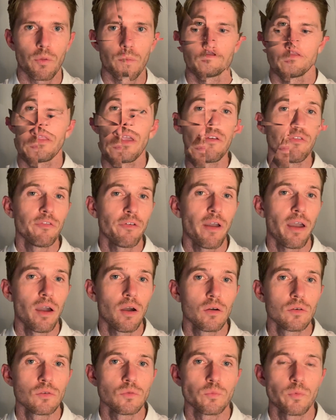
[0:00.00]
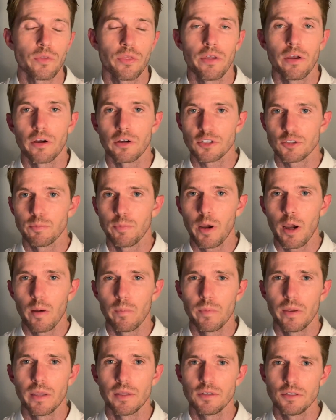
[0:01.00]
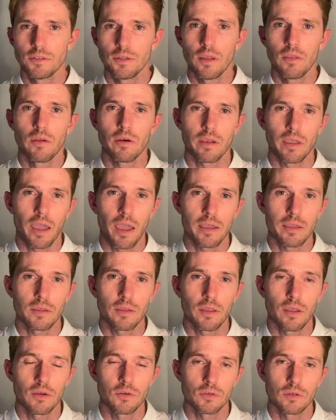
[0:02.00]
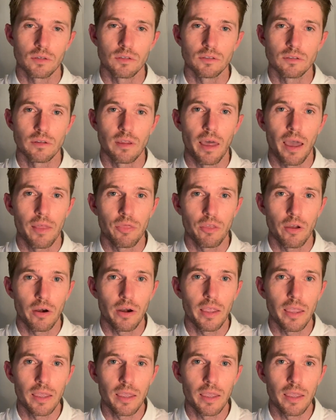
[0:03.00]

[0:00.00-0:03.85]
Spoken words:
And they found with their experiments and their calculations that there